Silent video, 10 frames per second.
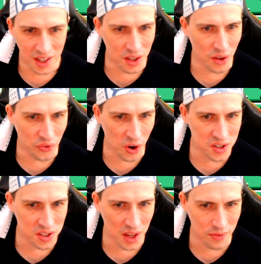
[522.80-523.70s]

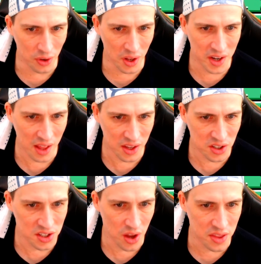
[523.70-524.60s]
first level, and now they're
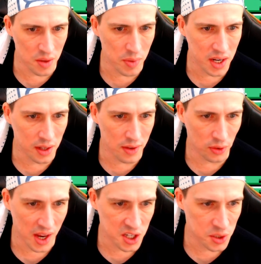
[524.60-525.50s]
just like the mini level
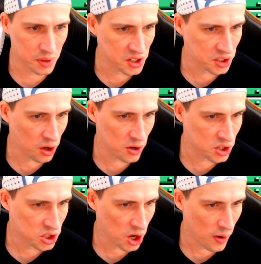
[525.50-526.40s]
henchmen. Just goes to show how